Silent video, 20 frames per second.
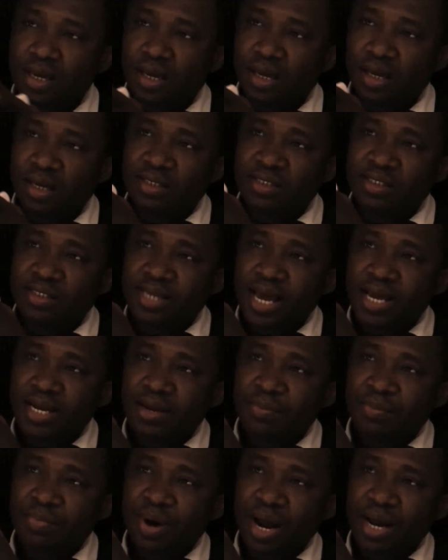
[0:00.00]
inside the
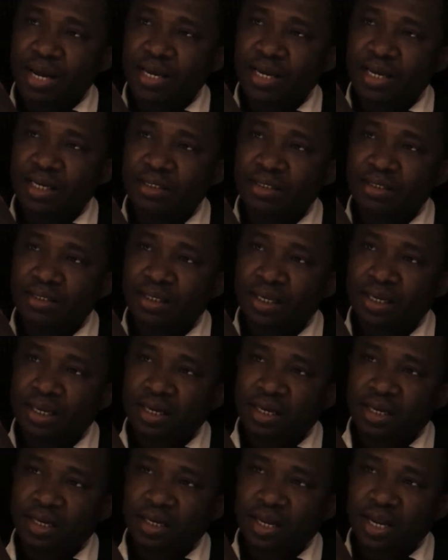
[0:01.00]
bracket,
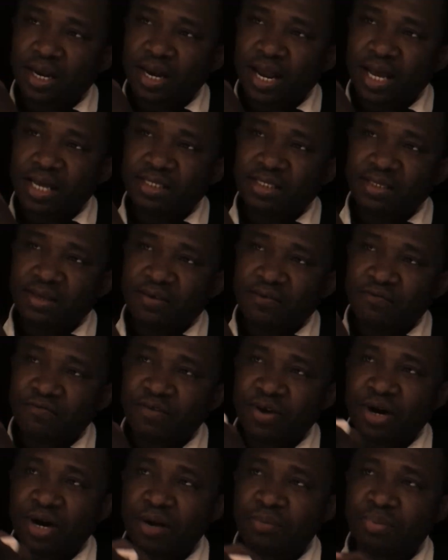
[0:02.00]
the next
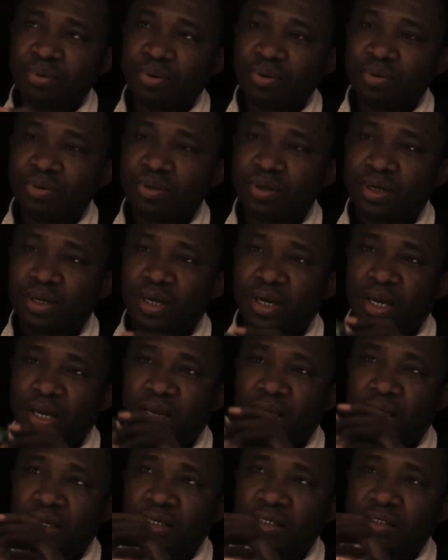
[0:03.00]
variable
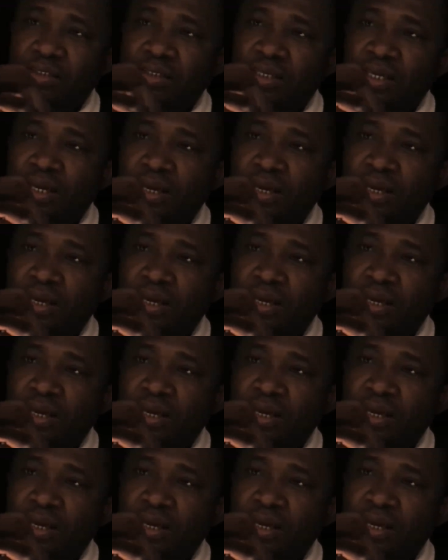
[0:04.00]
is